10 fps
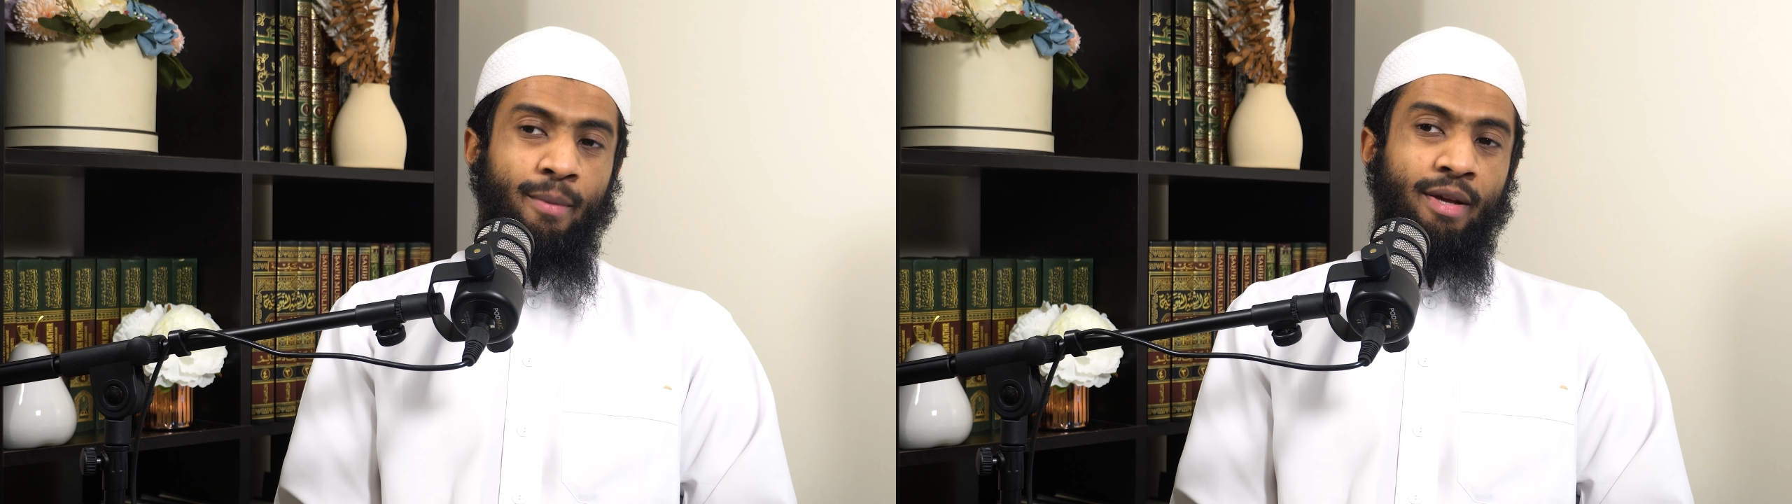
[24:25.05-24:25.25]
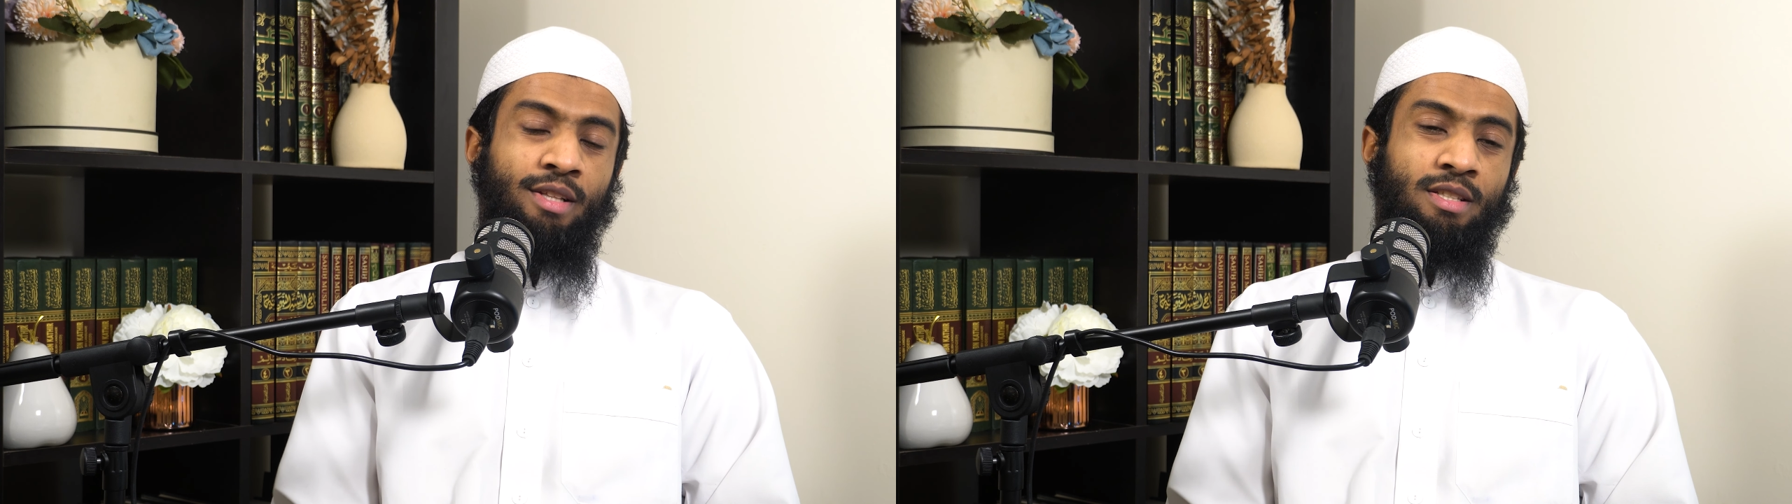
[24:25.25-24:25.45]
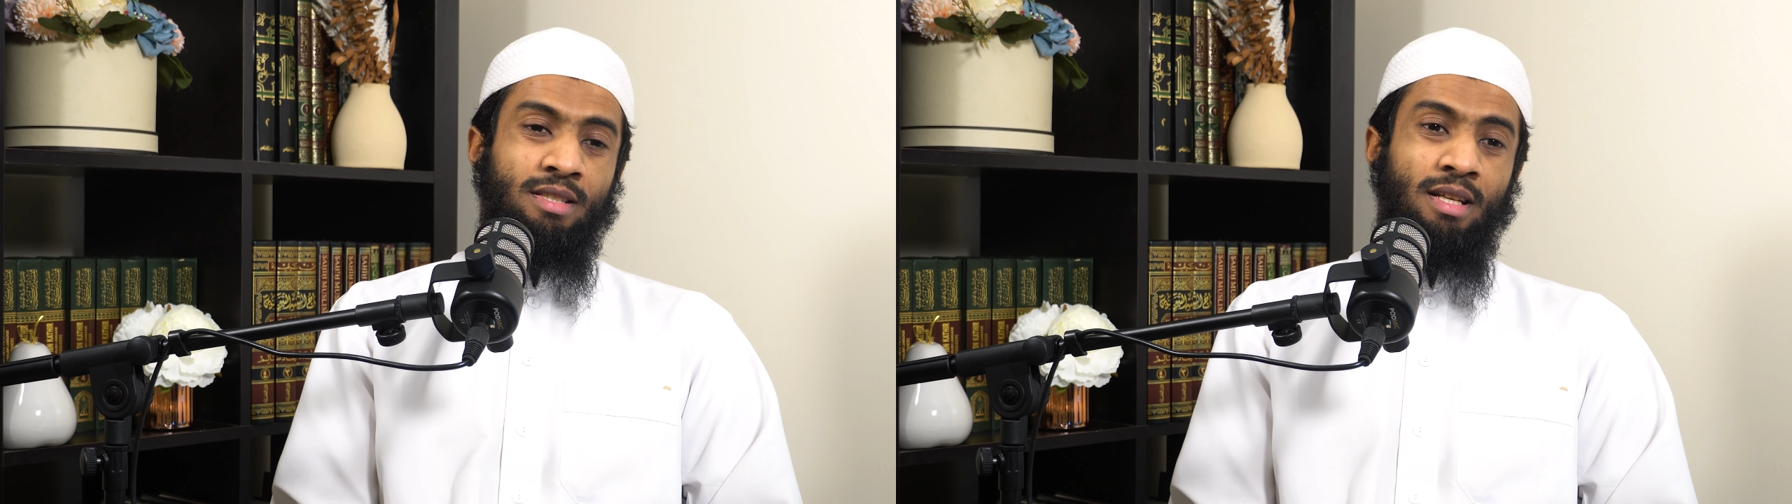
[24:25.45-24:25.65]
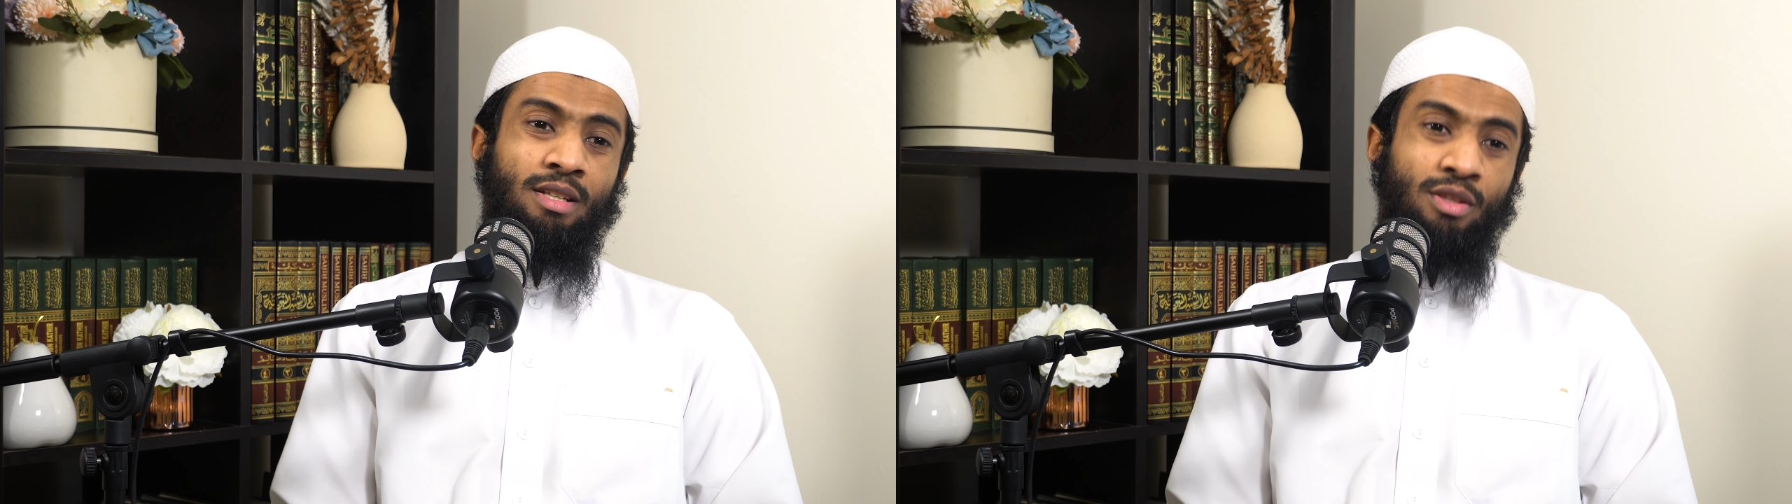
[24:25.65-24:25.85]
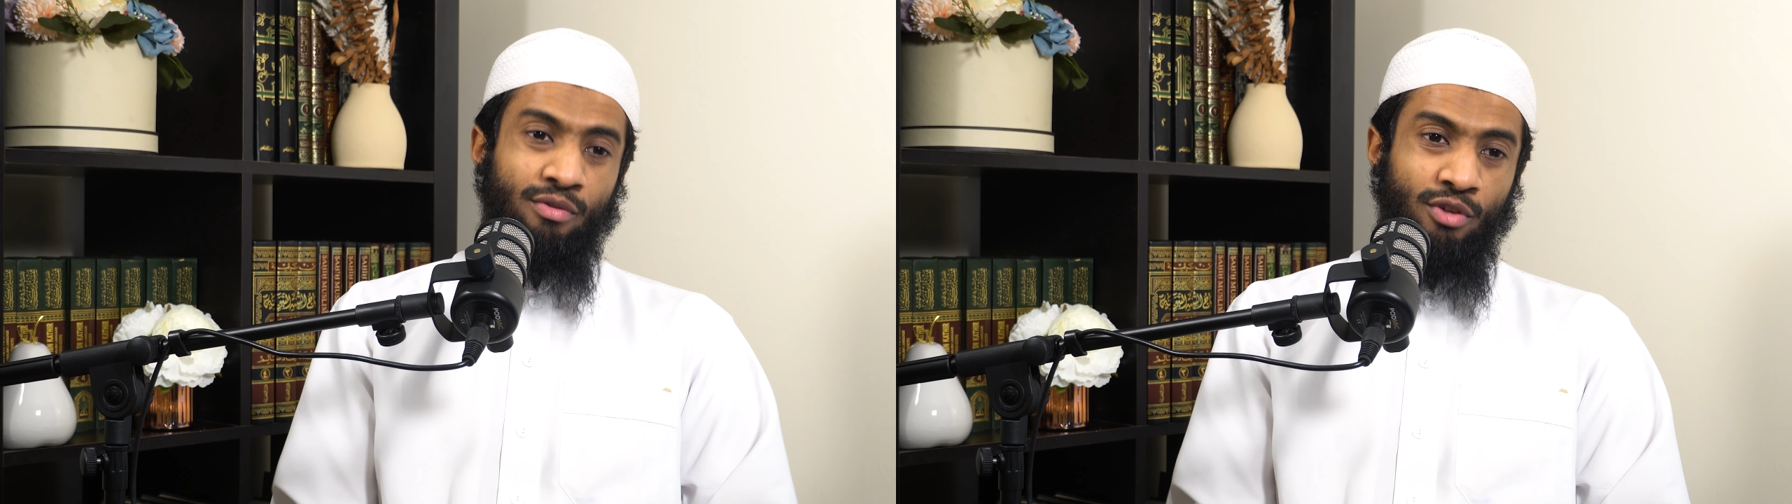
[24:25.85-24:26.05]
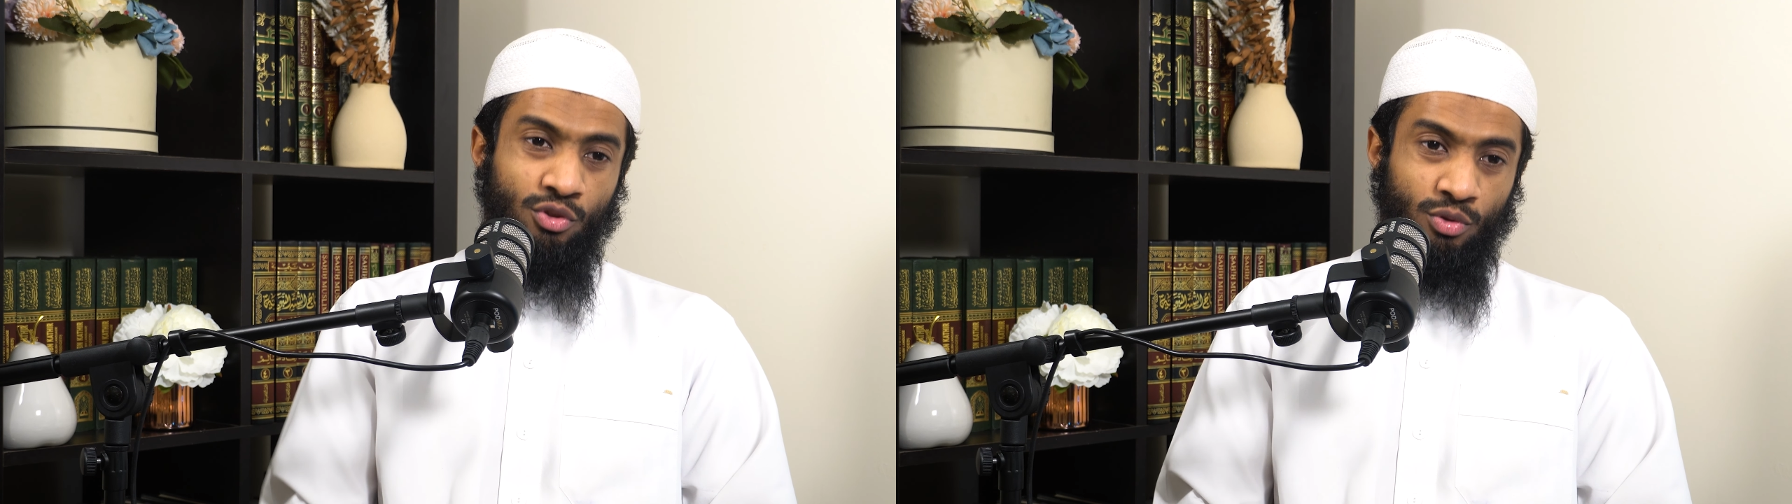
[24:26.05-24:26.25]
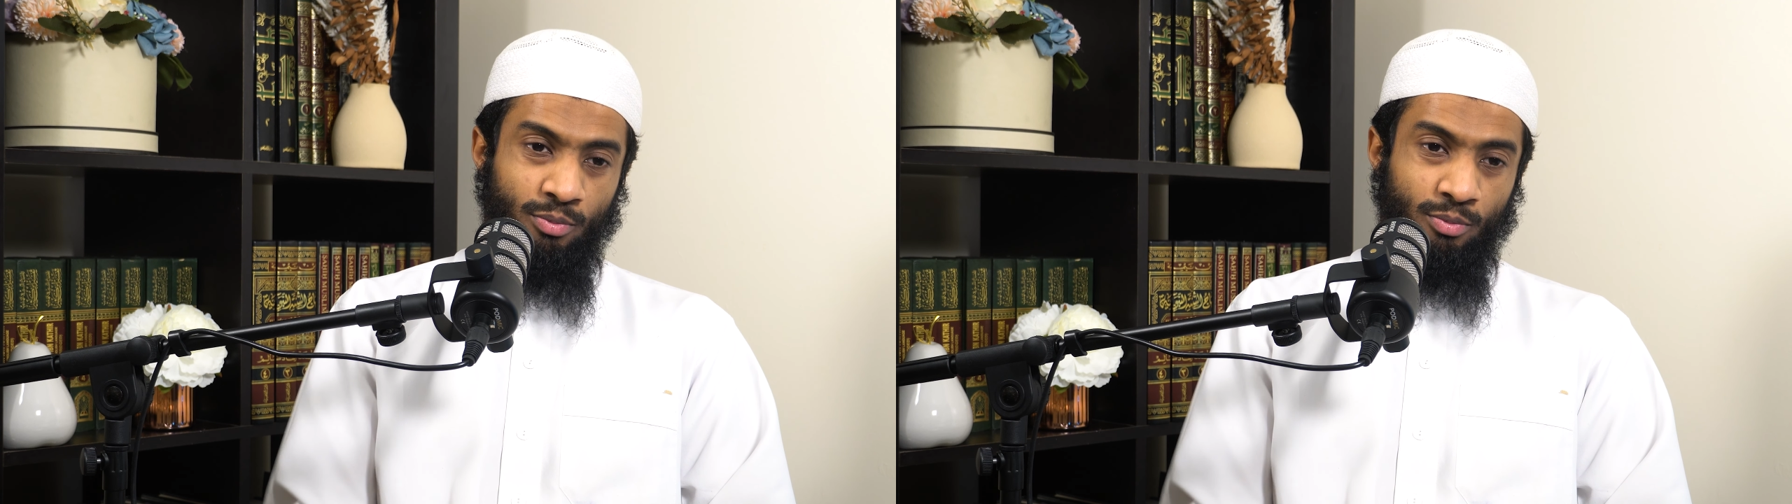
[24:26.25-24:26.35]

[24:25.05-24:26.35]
and understanding the virtue.